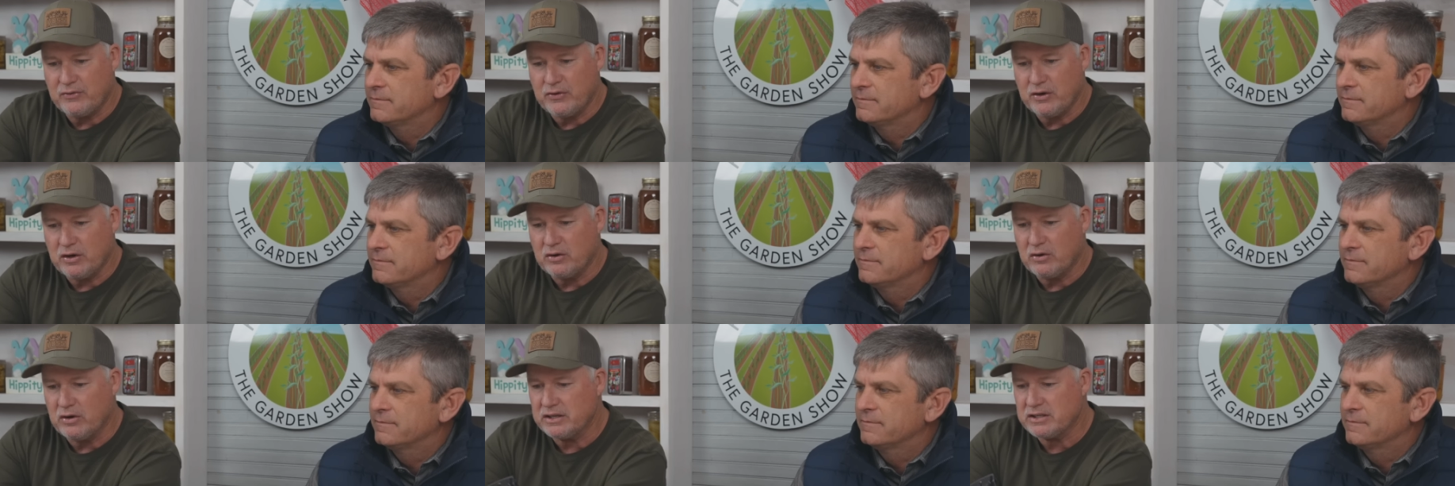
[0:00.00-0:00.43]
Speaker 1: if
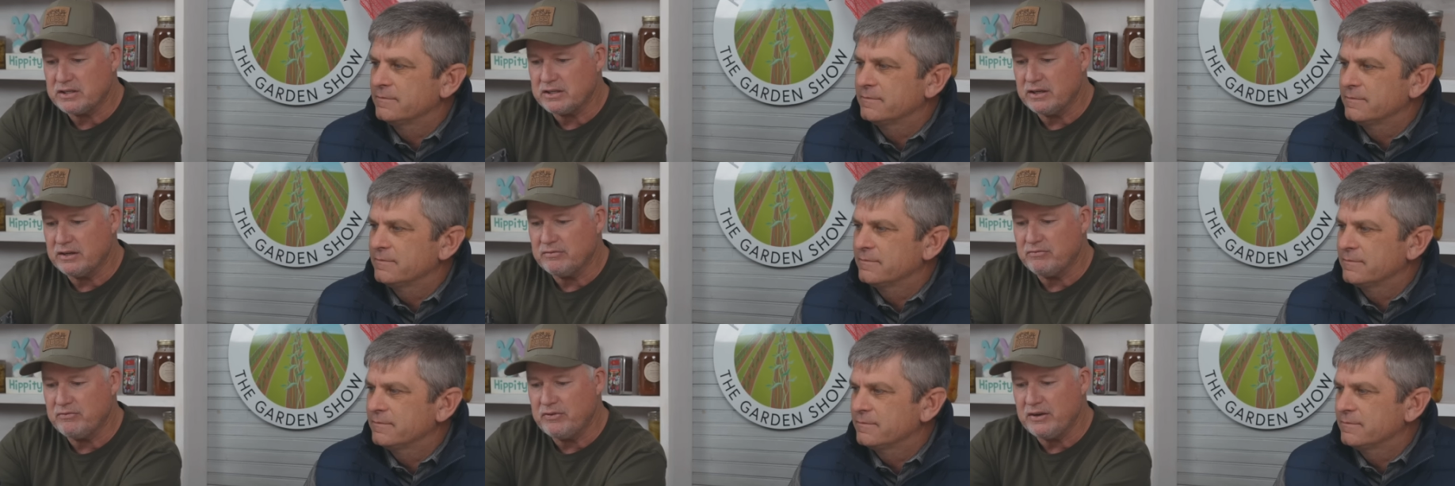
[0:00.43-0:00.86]
you're
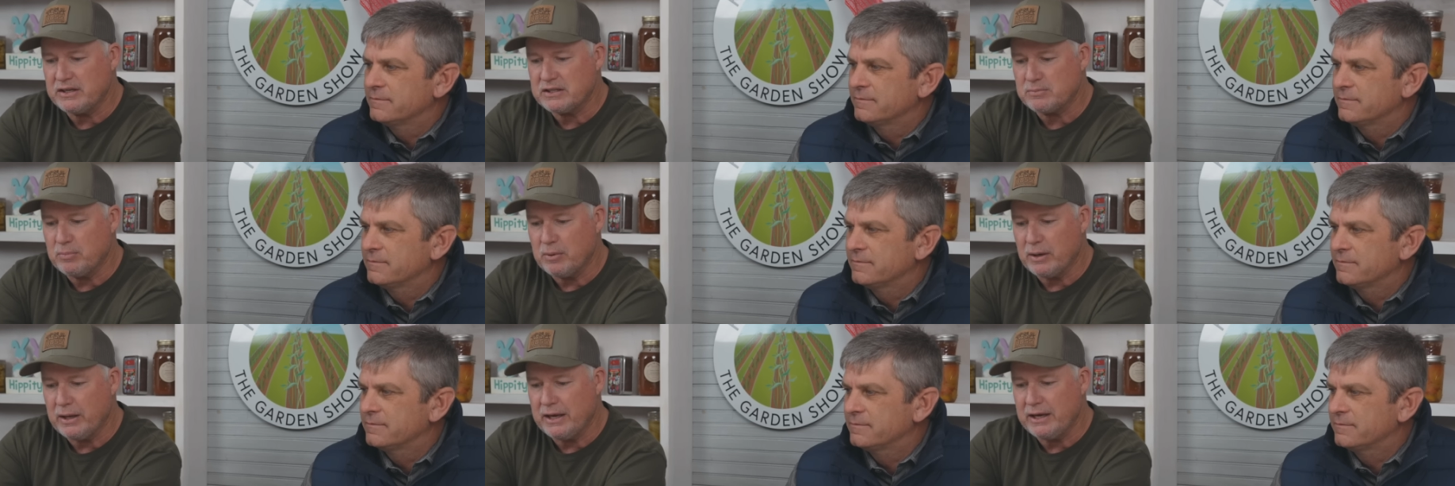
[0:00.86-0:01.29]
interested in
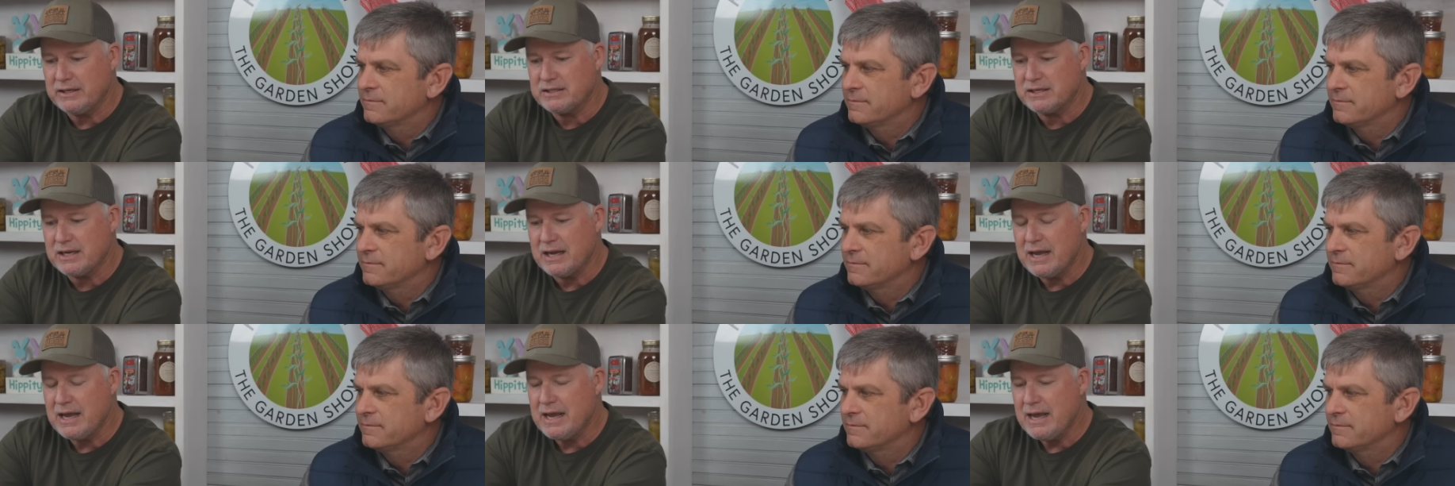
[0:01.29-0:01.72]
fixed
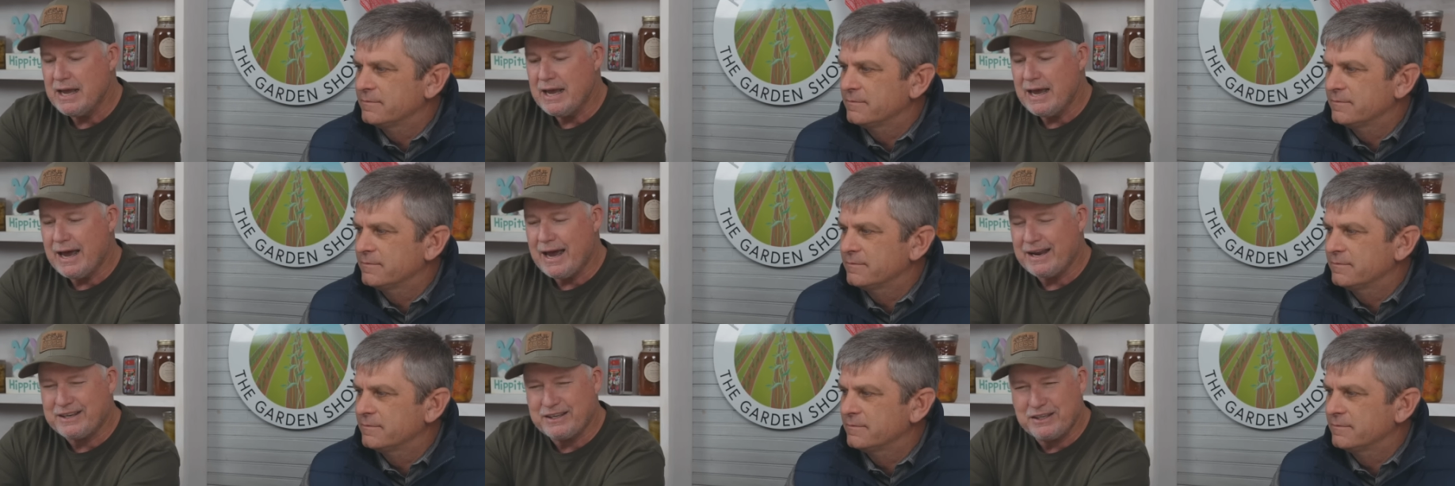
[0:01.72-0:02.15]
blades.
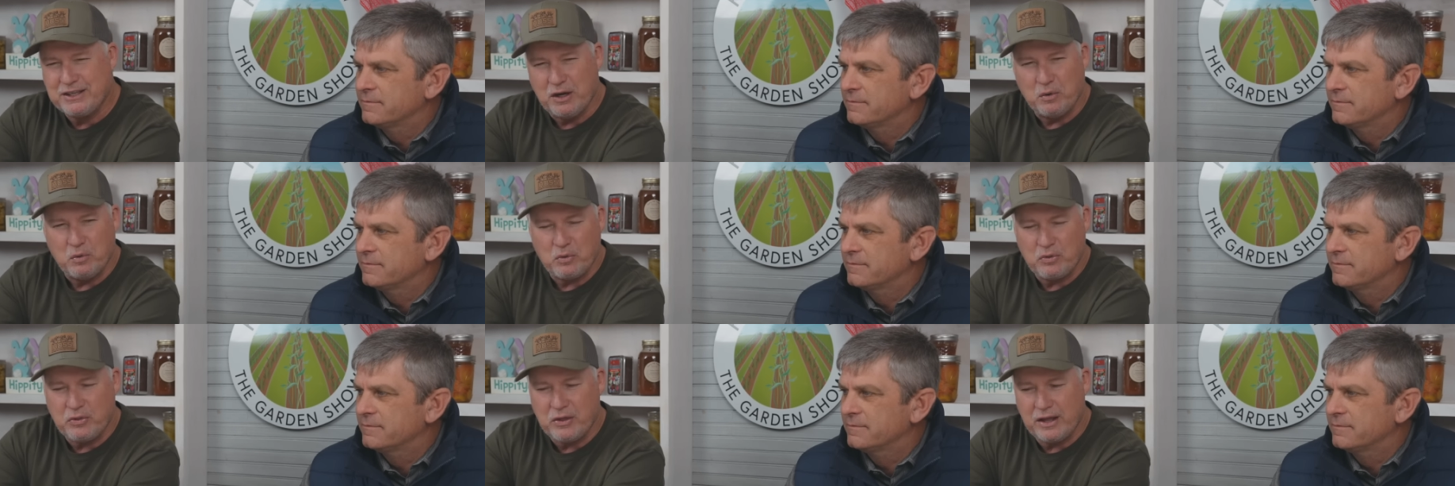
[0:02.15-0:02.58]
I
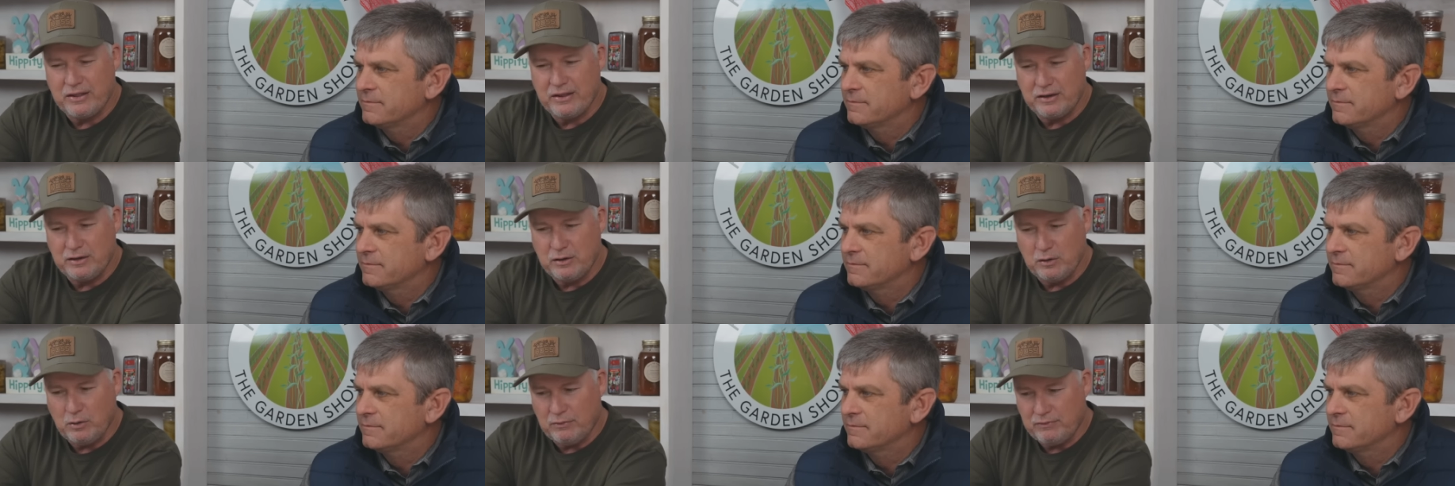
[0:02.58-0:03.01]
don't think
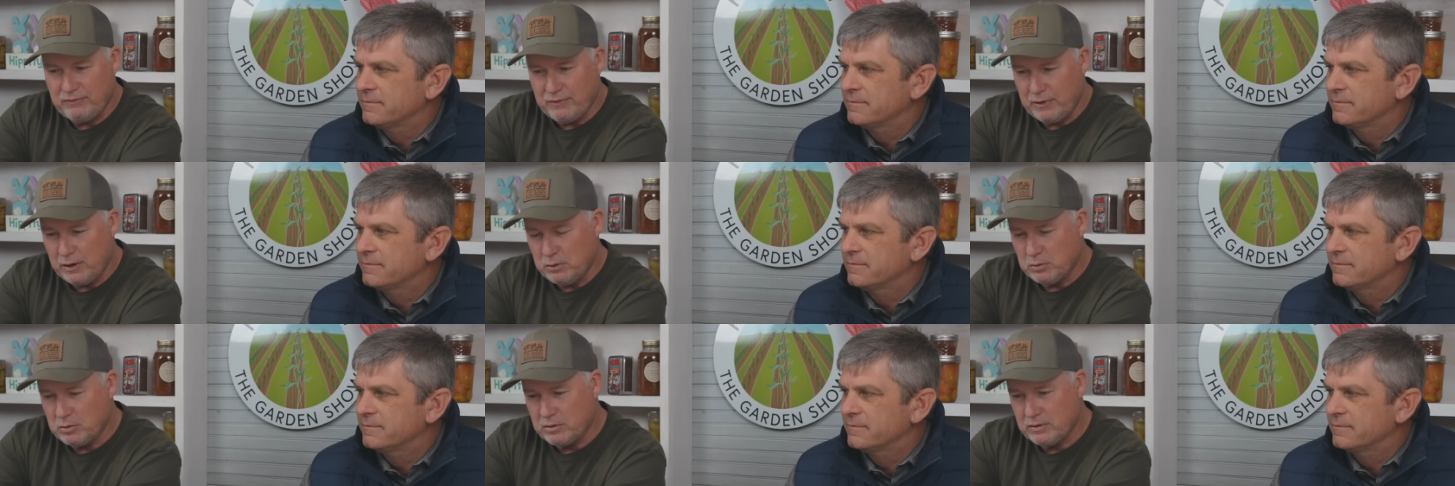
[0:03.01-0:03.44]
they do a
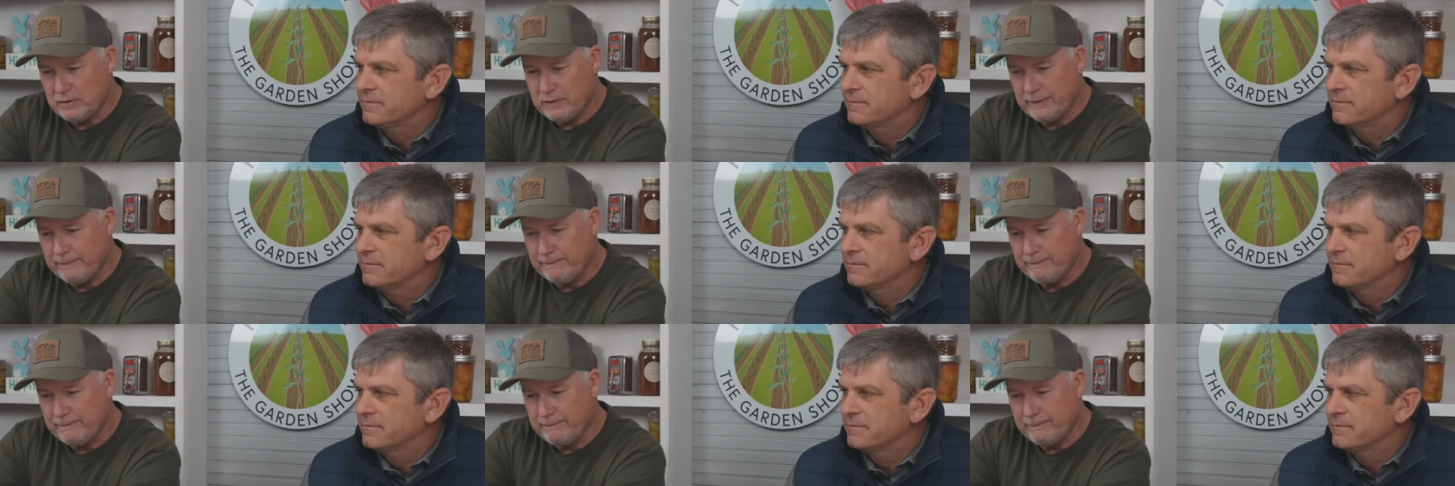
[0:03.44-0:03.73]
folder,